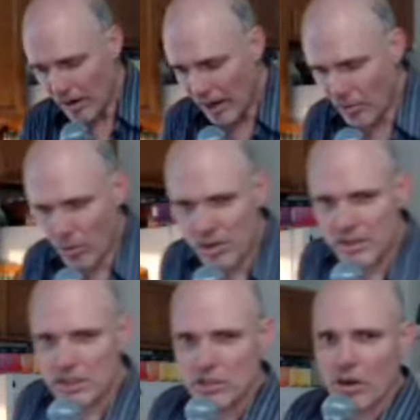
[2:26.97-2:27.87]
I wanted
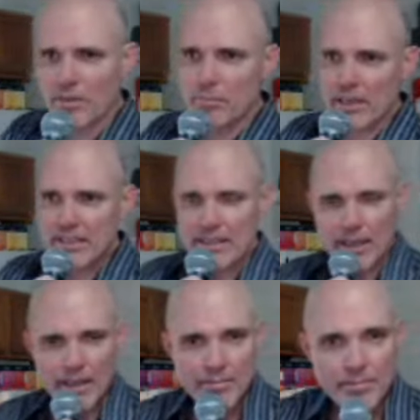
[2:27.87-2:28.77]
to start by
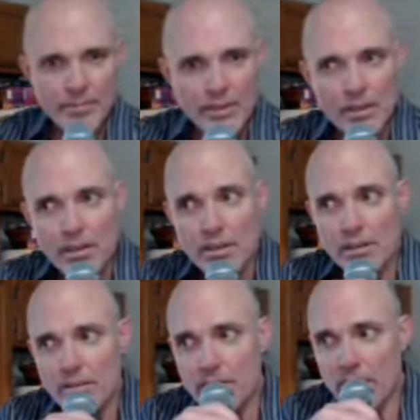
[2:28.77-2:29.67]
saying,
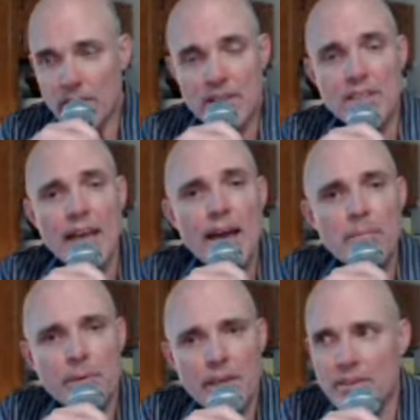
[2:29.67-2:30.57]

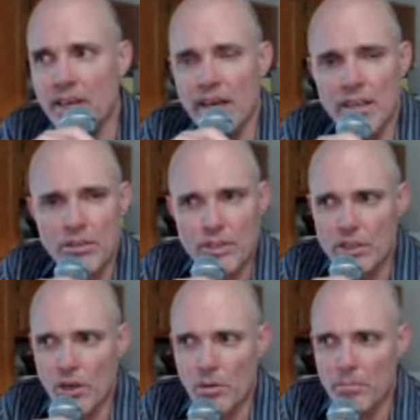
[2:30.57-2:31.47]
Snappy, thank you
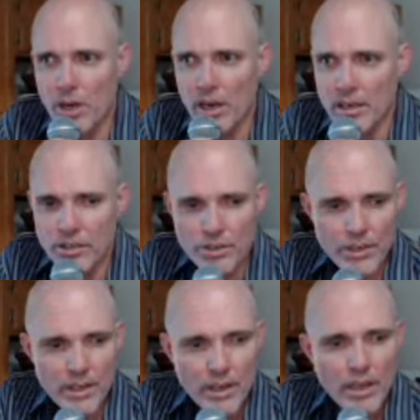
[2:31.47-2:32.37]
so much
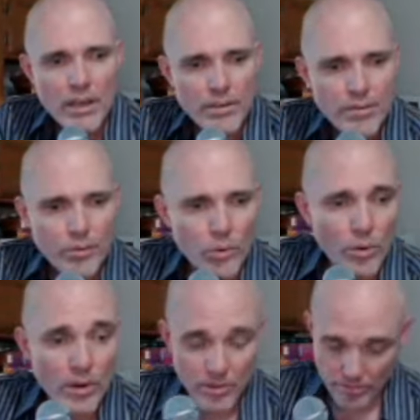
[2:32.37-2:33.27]

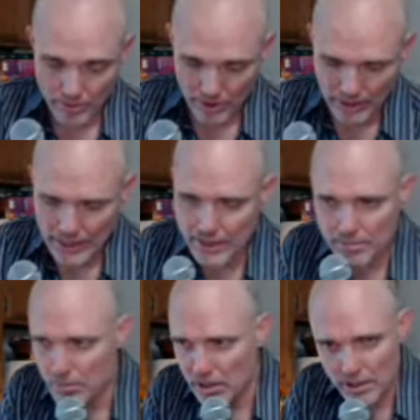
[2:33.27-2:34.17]
for
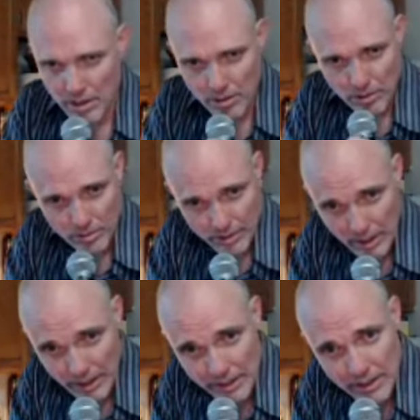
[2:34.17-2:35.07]
letting me know that
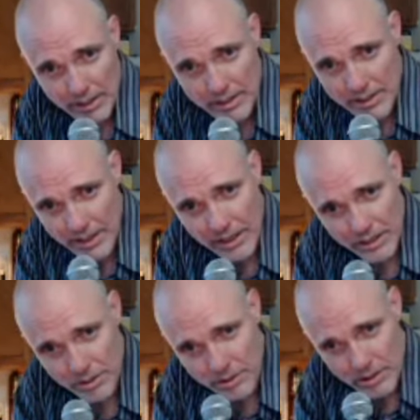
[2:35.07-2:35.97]
I needed to
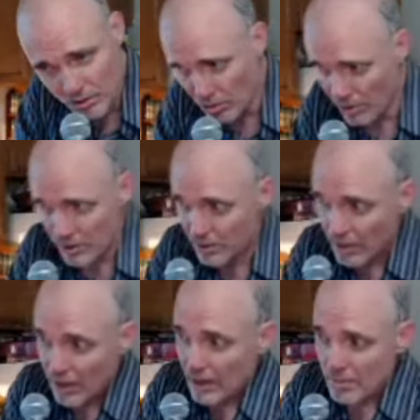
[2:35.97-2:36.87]
get you the source.
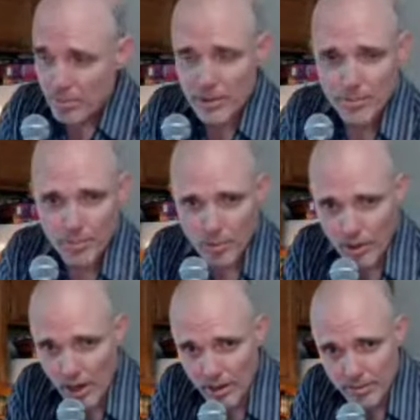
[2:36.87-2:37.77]
People were
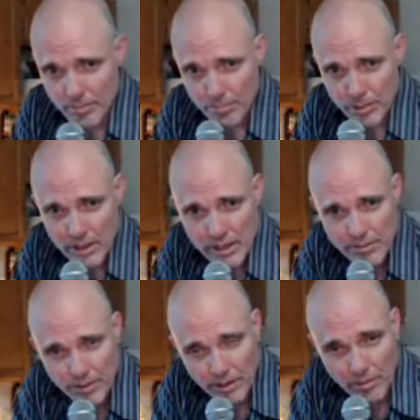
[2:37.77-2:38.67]
not
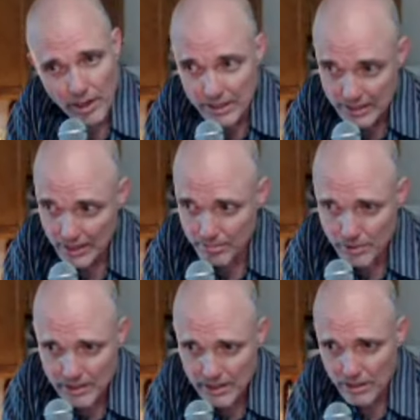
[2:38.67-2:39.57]
believing when I said
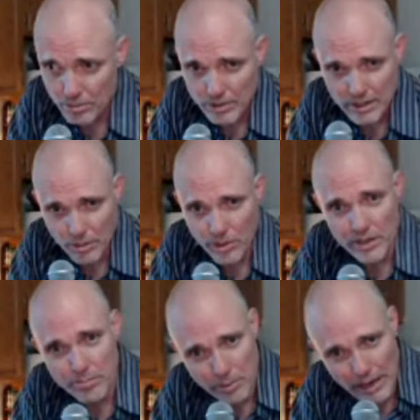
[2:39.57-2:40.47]
Medea was the
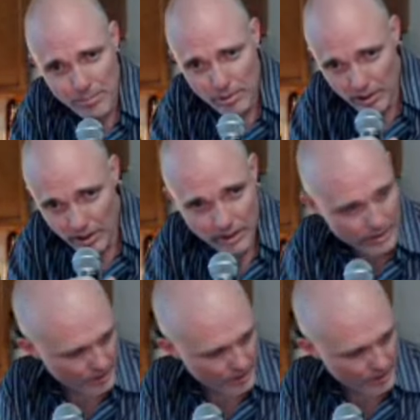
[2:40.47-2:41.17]
queen of Babylon.